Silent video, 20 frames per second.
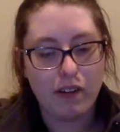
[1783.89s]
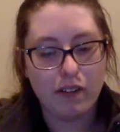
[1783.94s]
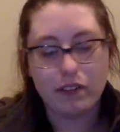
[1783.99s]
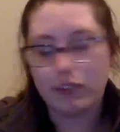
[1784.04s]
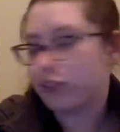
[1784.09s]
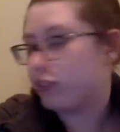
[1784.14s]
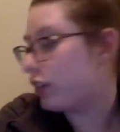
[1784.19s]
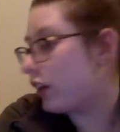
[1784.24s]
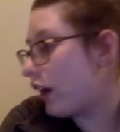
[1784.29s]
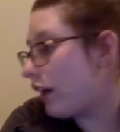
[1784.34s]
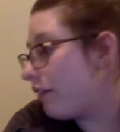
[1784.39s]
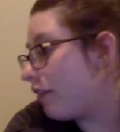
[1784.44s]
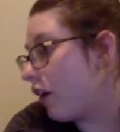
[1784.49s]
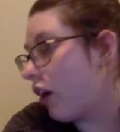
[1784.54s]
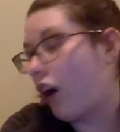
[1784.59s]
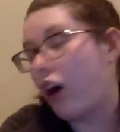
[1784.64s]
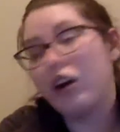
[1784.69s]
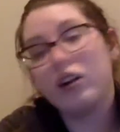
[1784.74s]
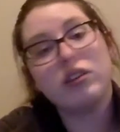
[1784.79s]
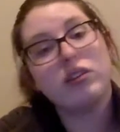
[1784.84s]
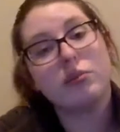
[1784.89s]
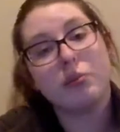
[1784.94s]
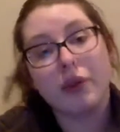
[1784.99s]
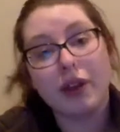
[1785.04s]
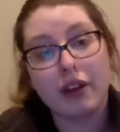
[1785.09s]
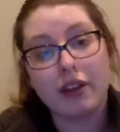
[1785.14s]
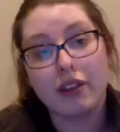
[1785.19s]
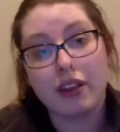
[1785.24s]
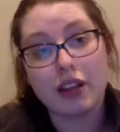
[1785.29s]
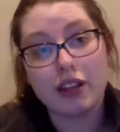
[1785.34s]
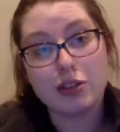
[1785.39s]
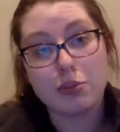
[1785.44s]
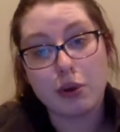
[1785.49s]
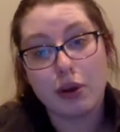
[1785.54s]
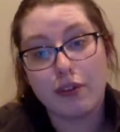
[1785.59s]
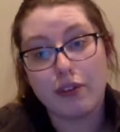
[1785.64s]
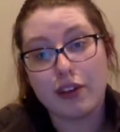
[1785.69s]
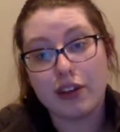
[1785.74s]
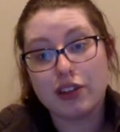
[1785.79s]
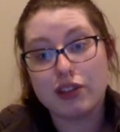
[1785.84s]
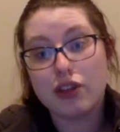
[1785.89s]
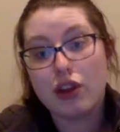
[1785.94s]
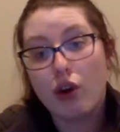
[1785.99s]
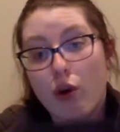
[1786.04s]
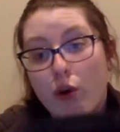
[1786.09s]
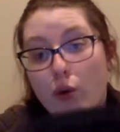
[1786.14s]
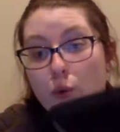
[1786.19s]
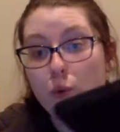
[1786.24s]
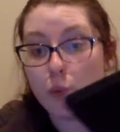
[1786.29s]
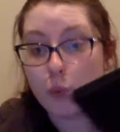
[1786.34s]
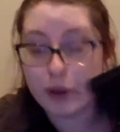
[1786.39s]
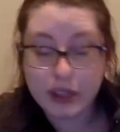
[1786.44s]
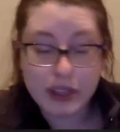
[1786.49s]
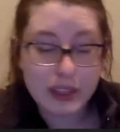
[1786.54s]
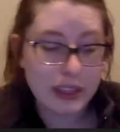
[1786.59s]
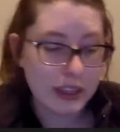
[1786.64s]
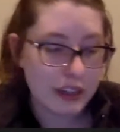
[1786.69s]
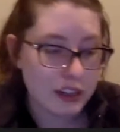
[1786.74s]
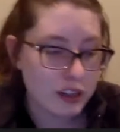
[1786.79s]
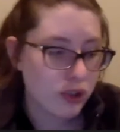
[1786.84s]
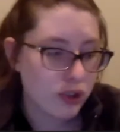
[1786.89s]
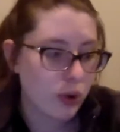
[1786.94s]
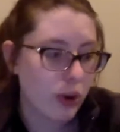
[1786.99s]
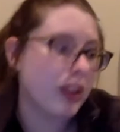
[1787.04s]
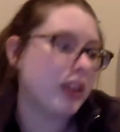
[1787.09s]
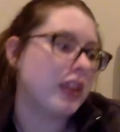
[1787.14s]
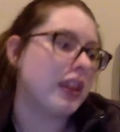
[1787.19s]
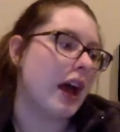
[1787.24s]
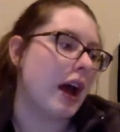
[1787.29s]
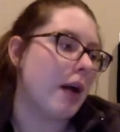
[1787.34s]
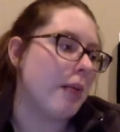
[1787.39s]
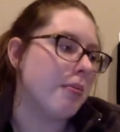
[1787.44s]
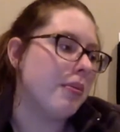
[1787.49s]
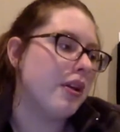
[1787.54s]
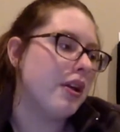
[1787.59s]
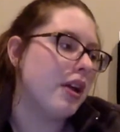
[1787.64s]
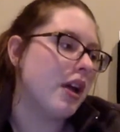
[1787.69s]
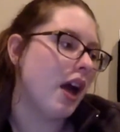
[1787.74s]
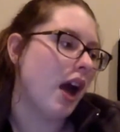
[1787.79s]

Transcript: Love all 3 of these movies. Really enjoyed them.